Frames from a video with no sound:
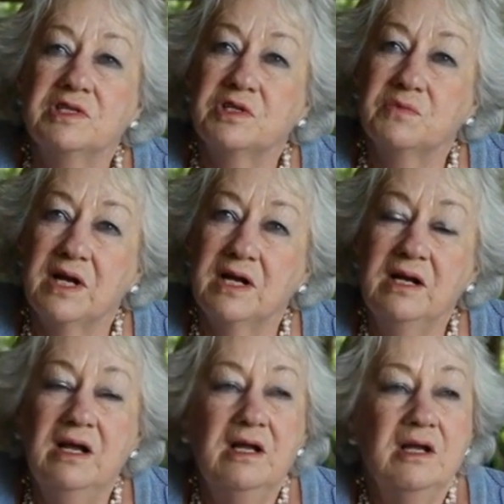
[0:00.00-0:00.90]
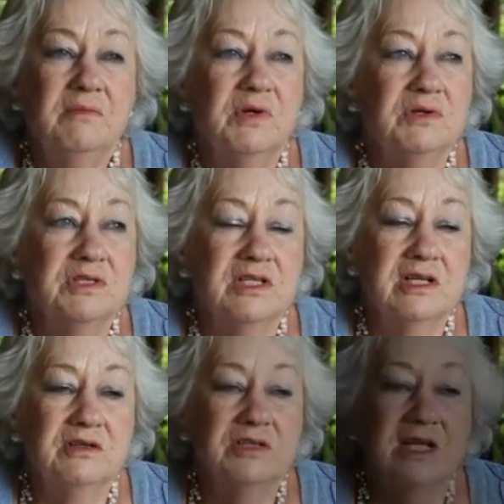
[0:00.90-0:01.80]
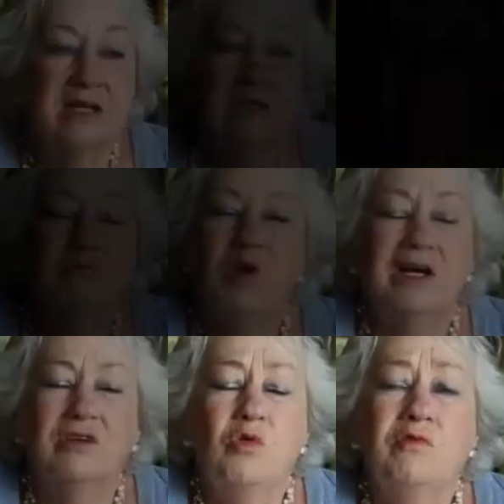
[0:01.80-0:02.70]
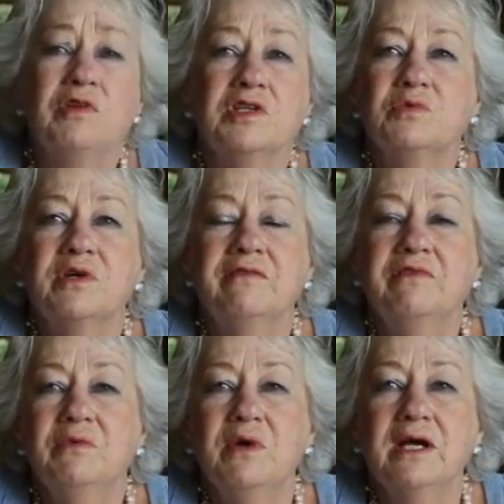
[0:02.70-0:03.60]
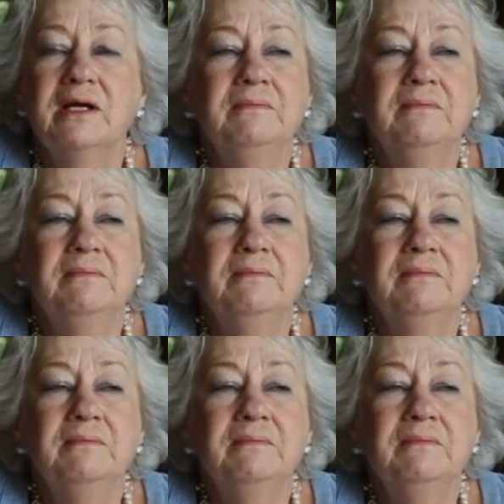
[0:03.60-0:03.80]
as well, because in those days wild orphans were everywhere.